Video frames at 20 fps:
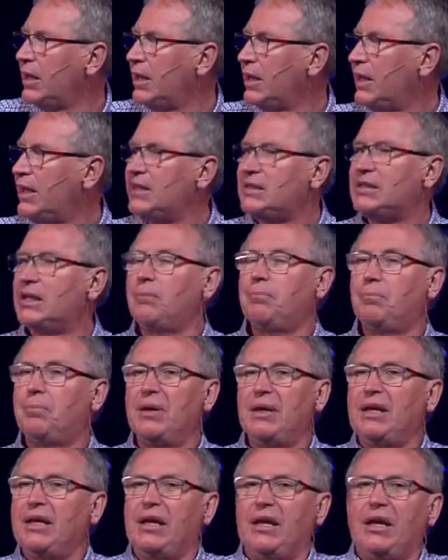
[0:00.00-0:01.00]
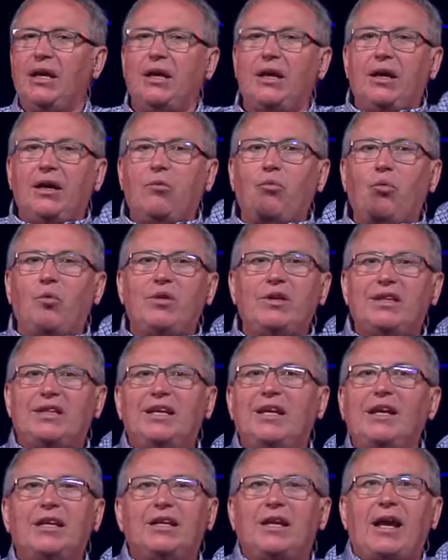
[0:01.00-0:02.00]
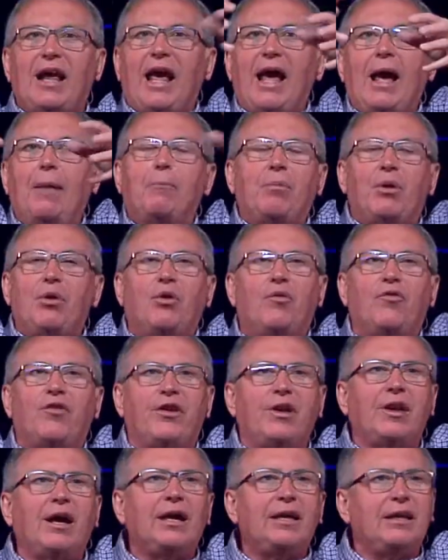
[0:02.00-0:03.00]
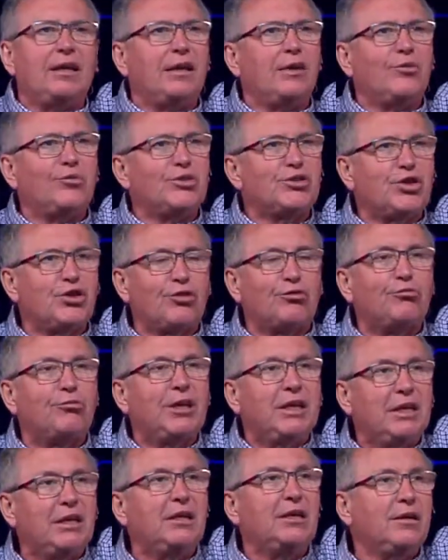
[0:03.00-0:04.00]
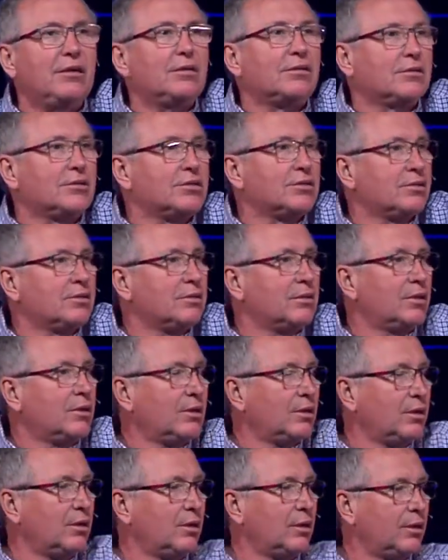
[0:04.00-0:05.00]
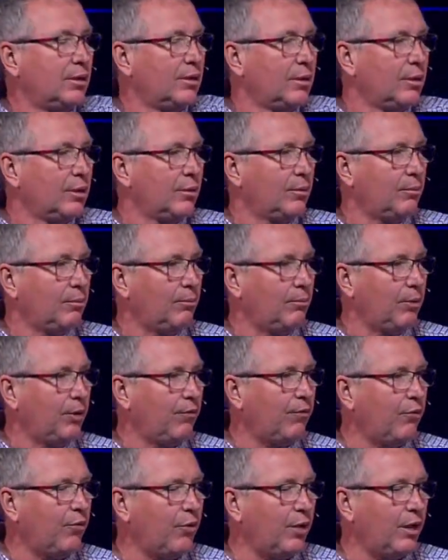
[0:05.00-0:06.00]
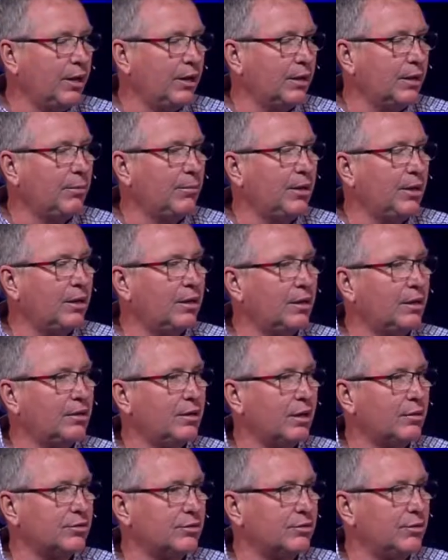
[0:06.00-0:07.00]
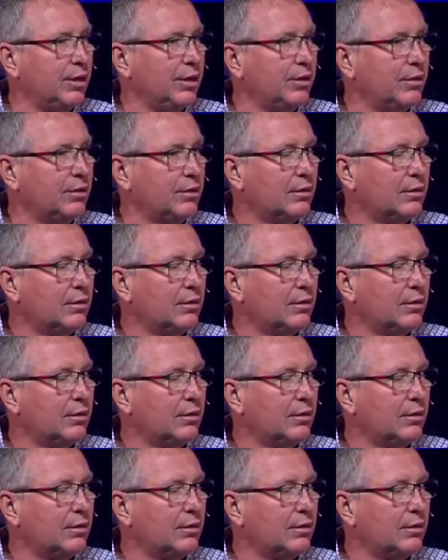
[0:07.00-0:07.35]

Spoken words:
he said, Billy, it didn't happen overnight. It was 3 years before I committed adultery.